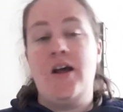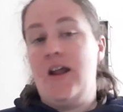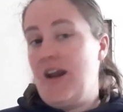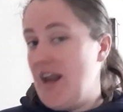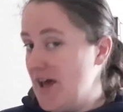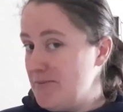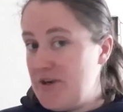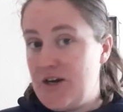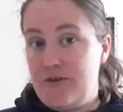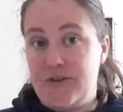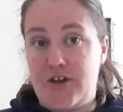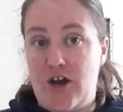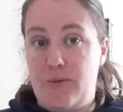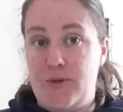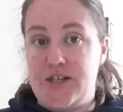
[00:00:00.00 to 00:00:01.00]
let me know in the
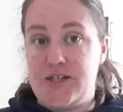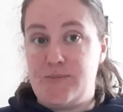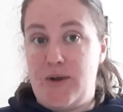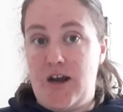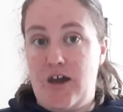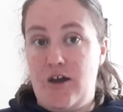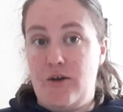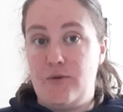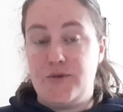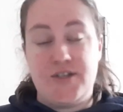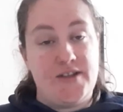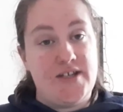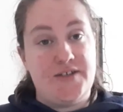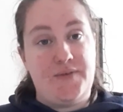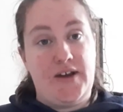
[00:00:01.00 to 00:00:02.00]
comments below to
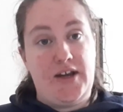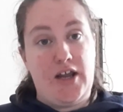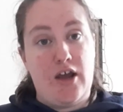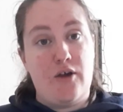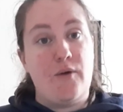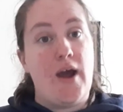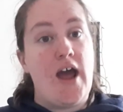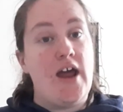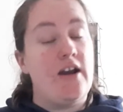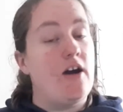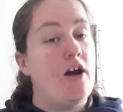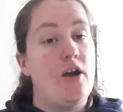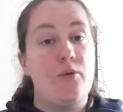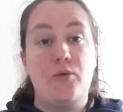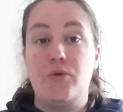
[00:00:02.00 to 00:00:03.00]
this video and
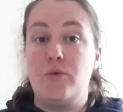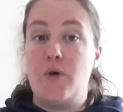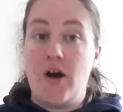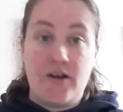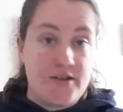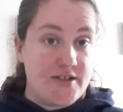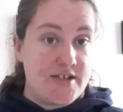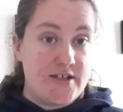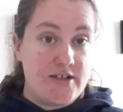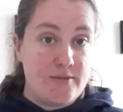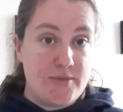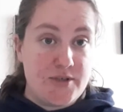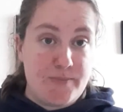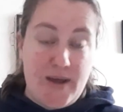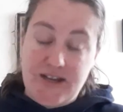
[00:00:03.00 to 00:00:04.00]
I will answer them
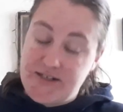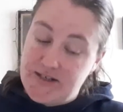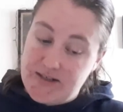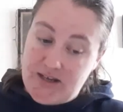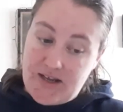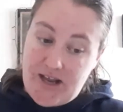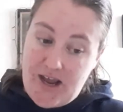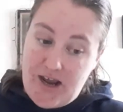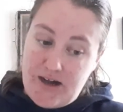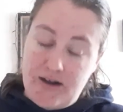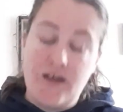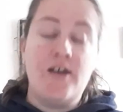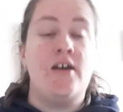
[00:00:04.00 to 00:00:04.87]
as best as I can.